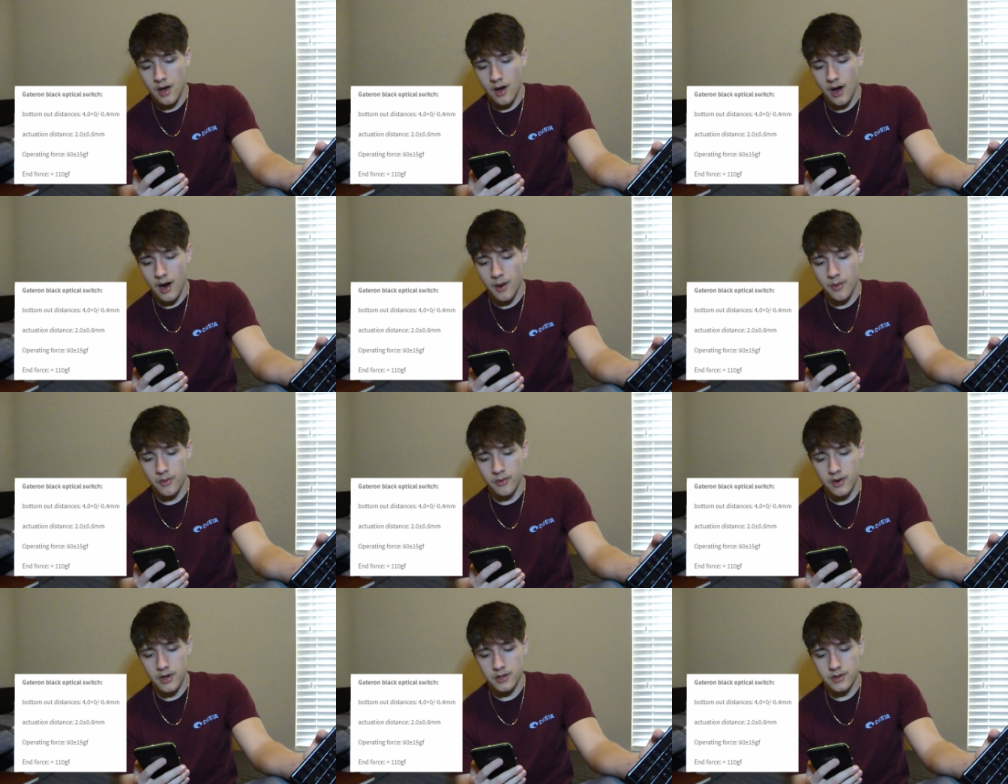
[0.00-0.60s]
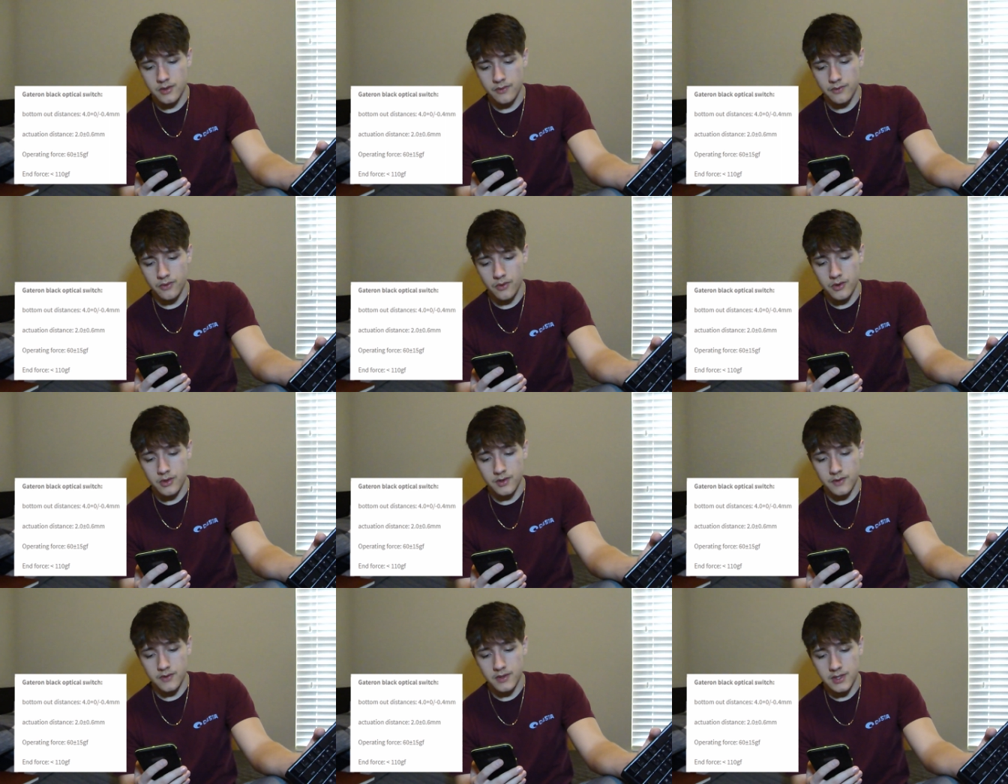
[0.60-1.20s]
operation
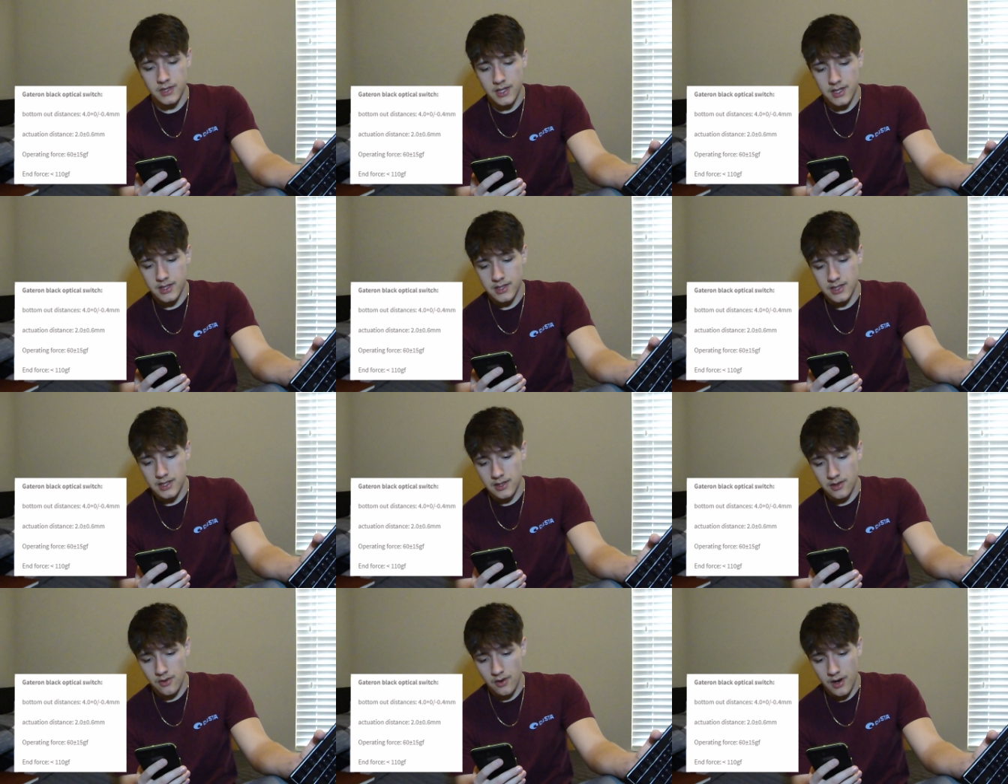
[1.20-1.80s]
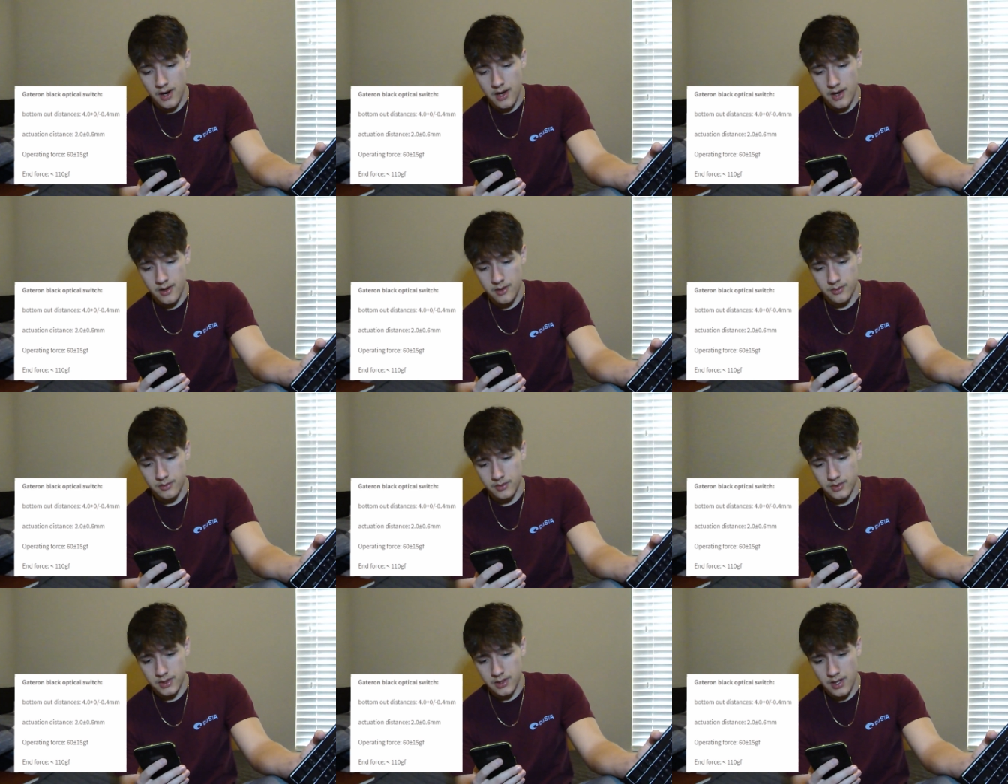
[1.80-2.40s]
force of 60
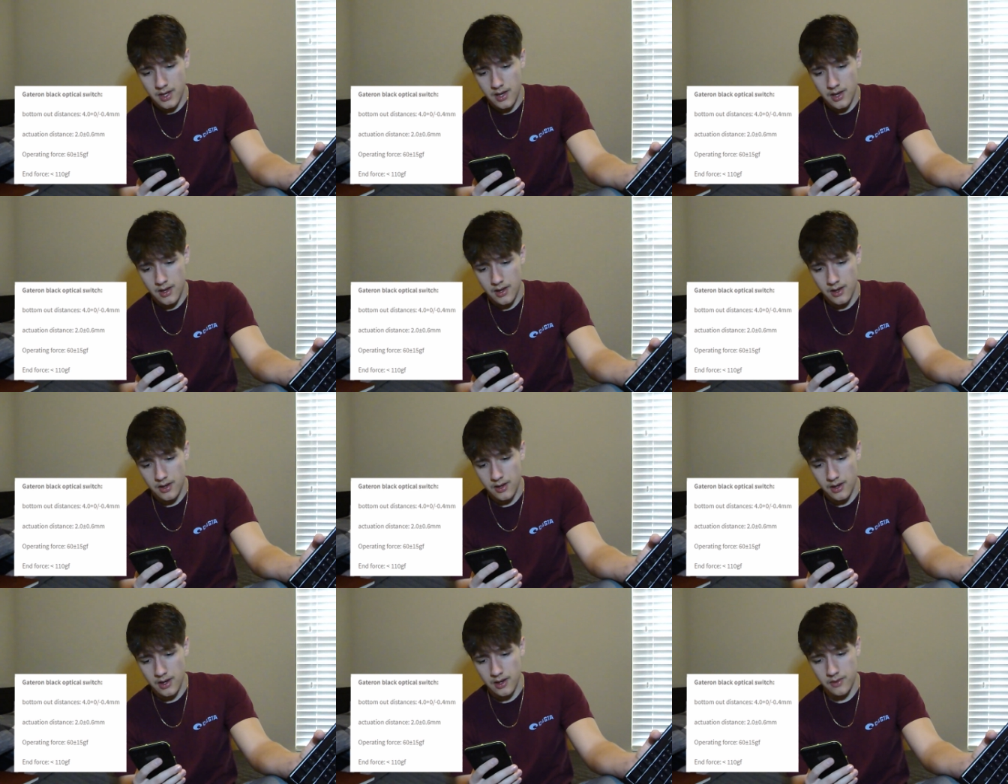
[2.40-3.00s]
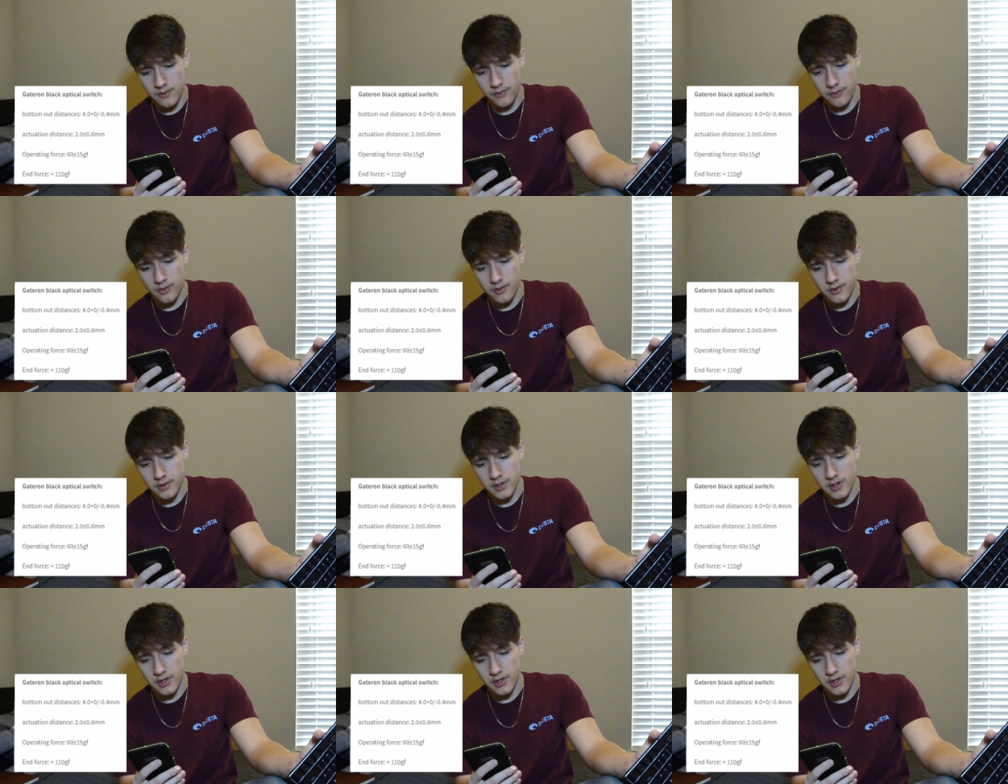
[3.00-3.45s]
grams, and force